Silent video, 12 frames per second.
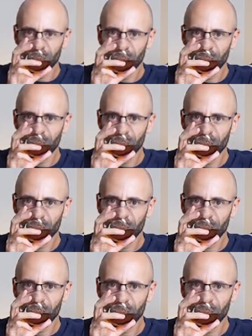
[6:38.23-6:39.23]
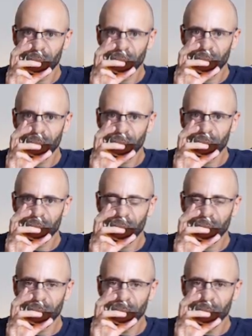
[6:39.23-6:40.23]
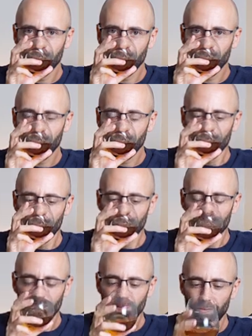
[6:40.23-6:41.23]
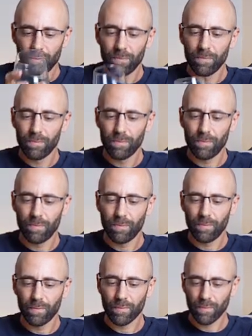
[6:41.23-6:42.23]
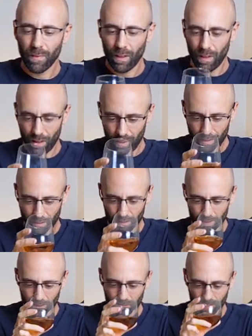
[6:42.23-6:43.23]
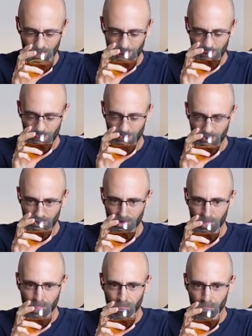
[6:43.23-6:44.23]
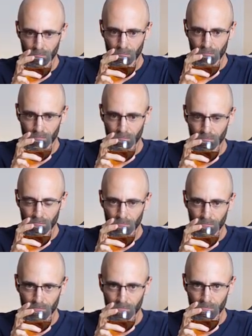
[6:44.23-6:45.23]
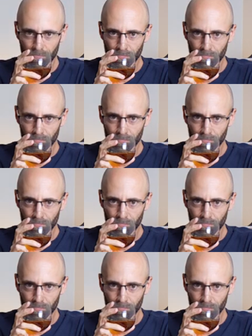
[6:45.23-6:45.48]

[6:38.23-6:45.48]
(not speaking)